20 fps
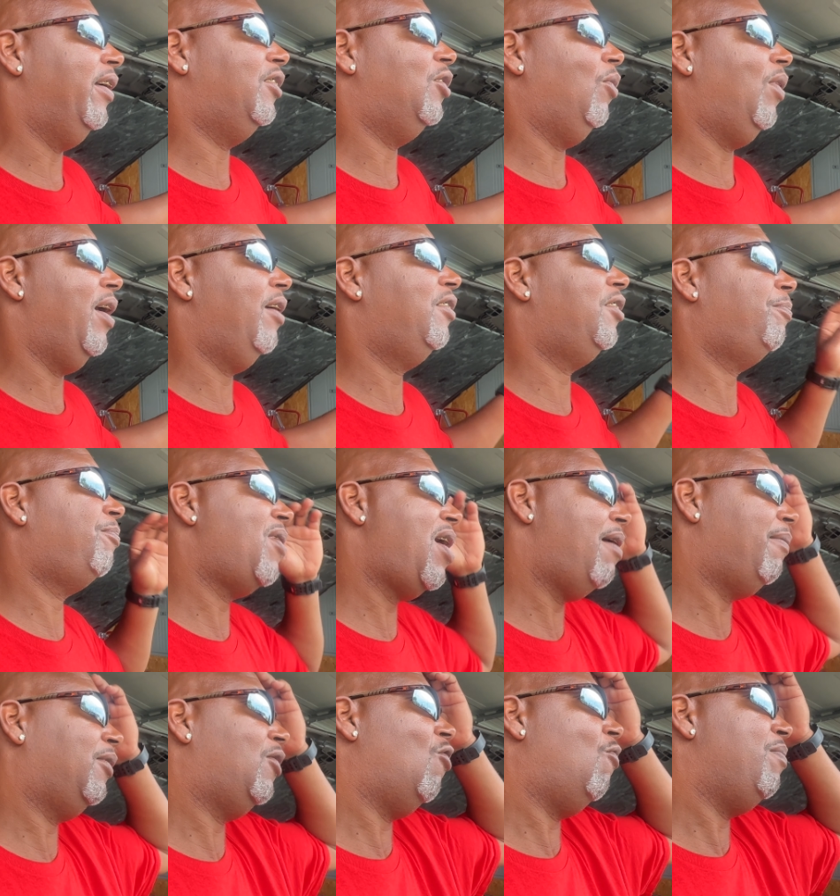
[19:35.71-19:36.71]
So that's
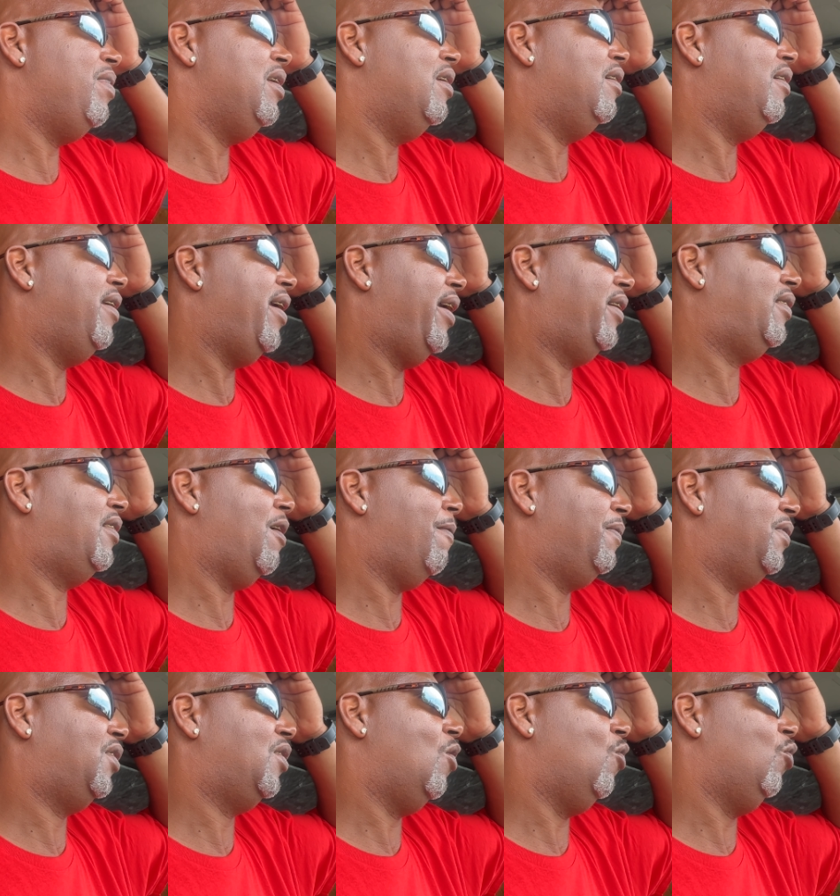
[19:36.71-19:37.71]
probably gonna be the next
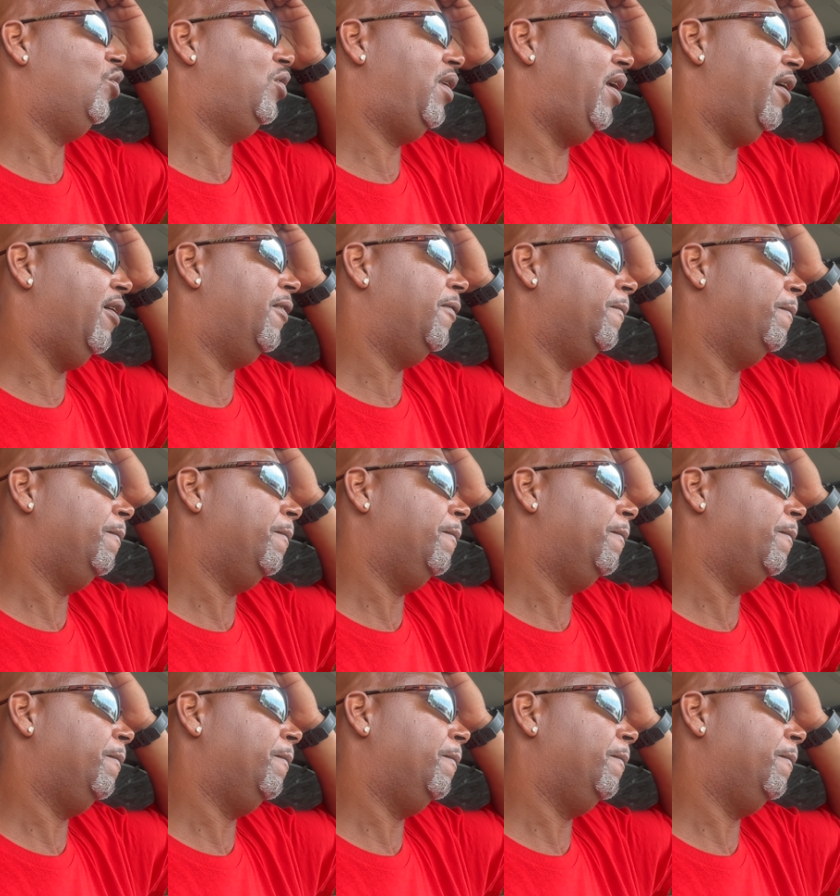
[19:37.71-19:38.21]
episode there.